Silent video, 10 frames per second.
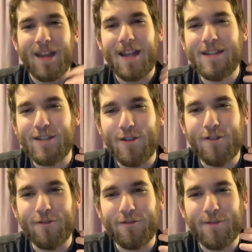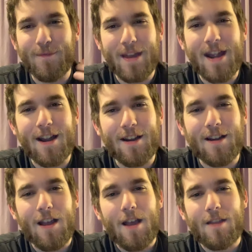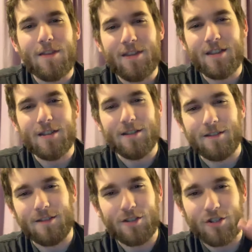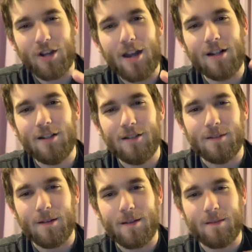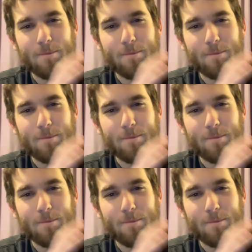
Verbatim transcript: And so from there, the the shuttle